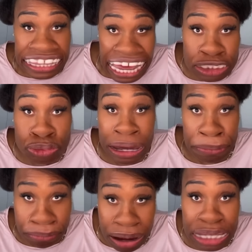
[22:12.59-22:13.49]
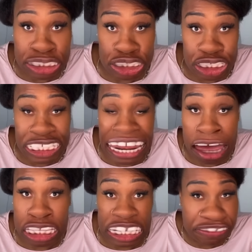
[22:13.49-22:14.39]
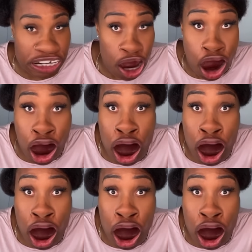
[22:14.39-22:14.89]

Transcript: that's why monsters now live in